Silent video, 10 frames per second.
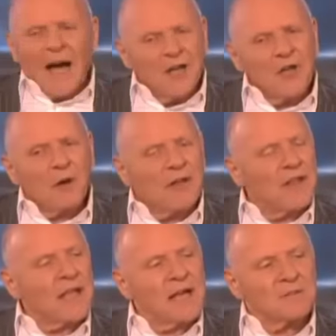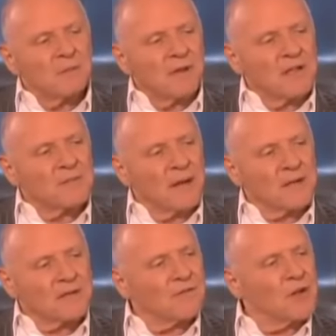I don't know why they cast me in these
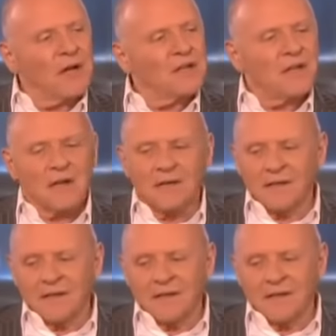parts. I have I no idea.